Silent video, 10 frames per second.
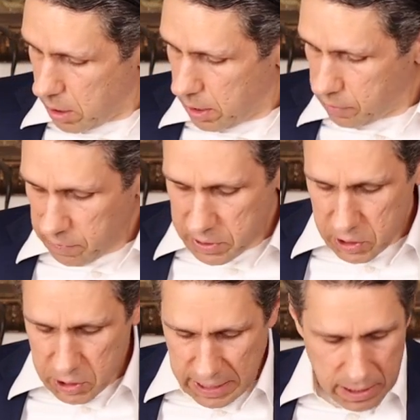And as far as
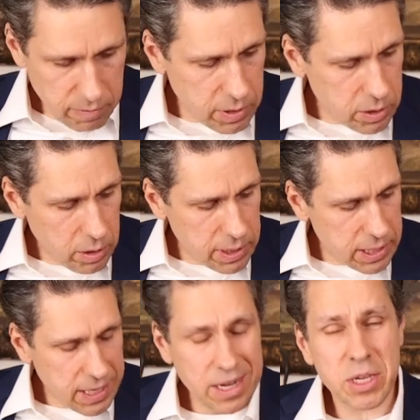the sound of the guitar, it
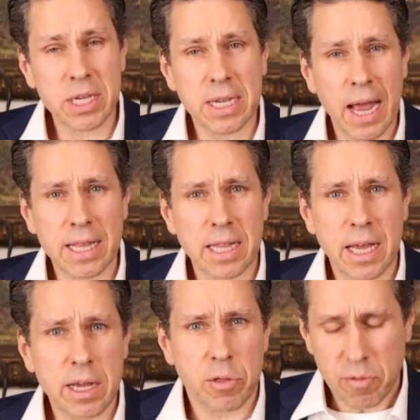sounds exactly
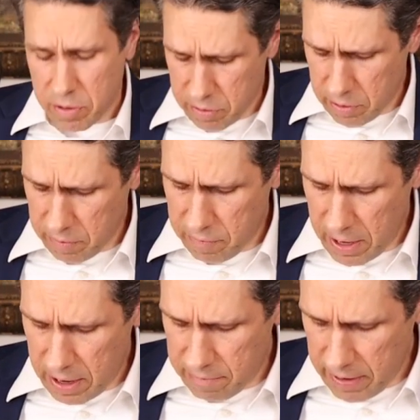like a
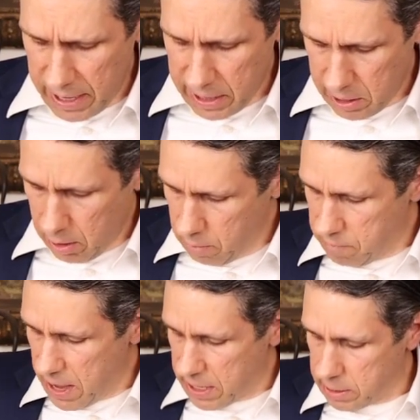335. At low
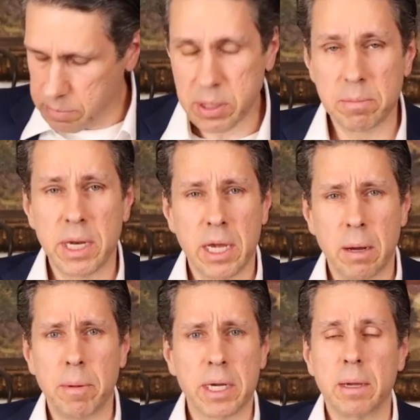volumes, the mini
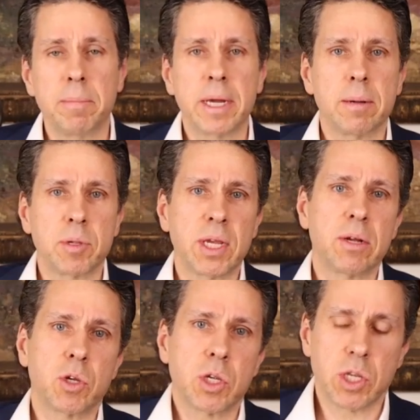humbucking pickups
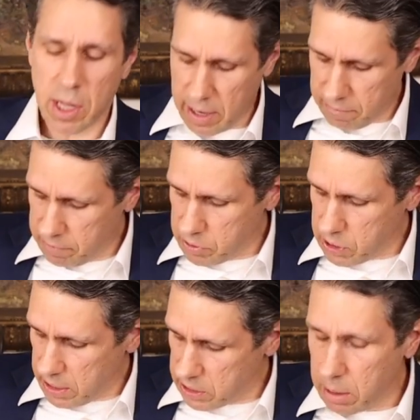sound just like
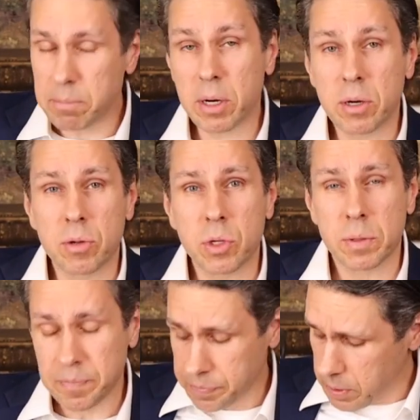full-size humbuckers.
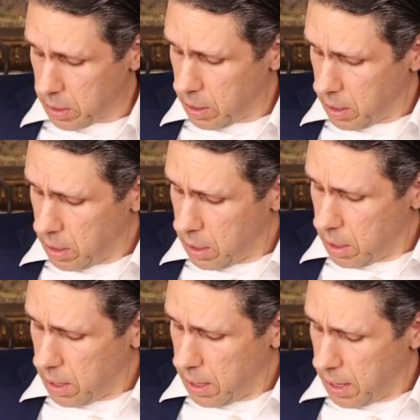
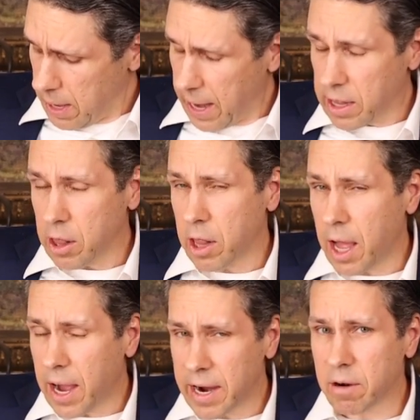At
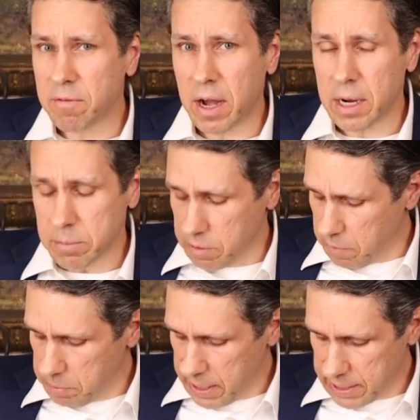higher volumes, if
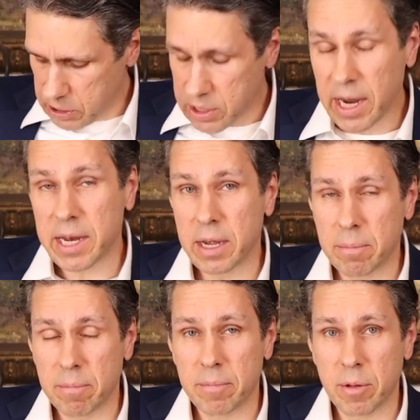you're playing a
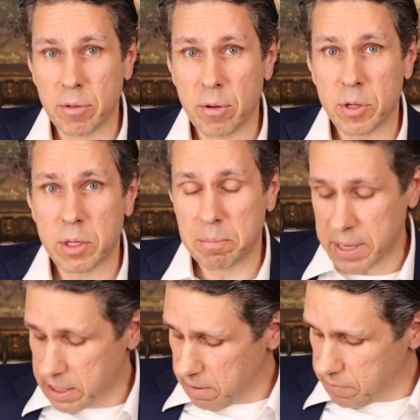stadium, you'll notice the
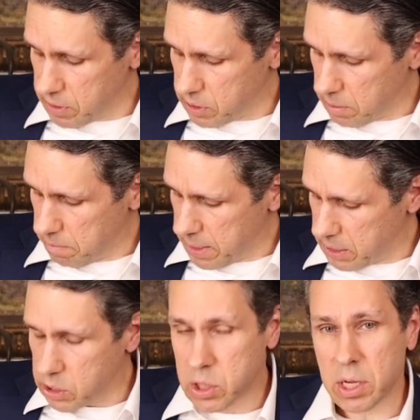big difference. The
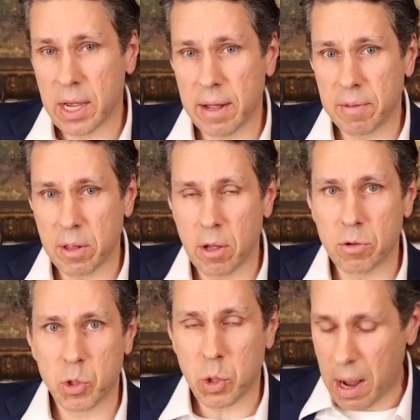mids and the
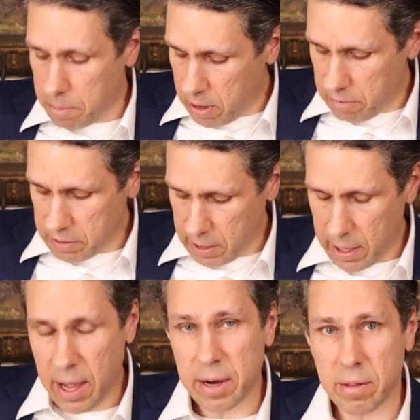lows drop off a
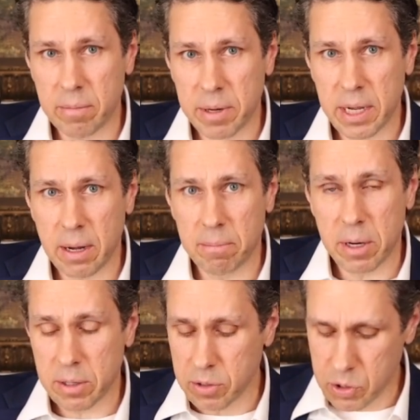lot on the mini
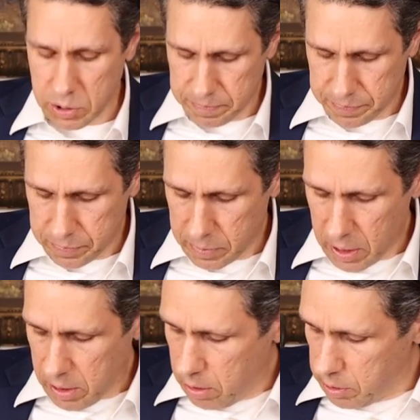humbuckers.
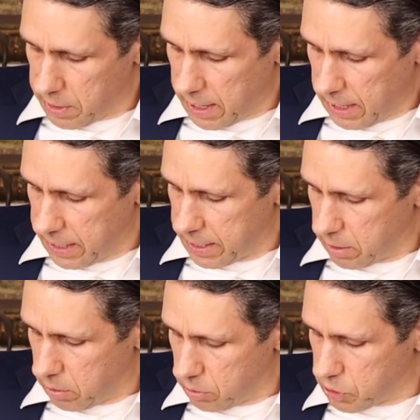Only the high
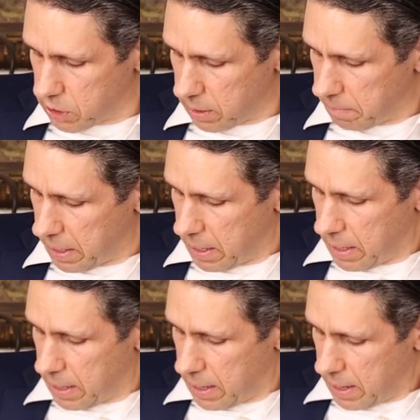end holds up.
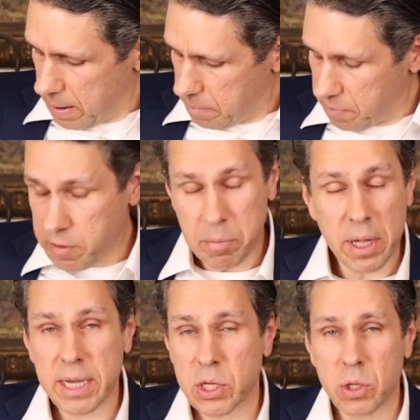But if you're
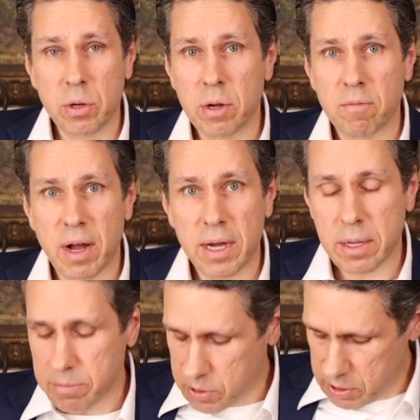playing at studio
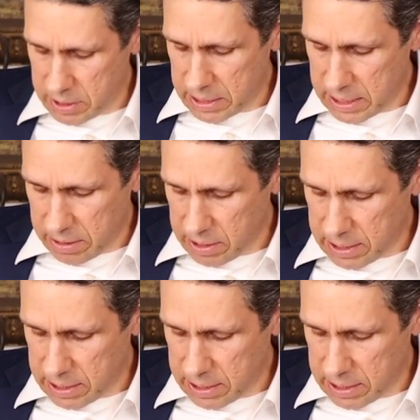volumes, they sound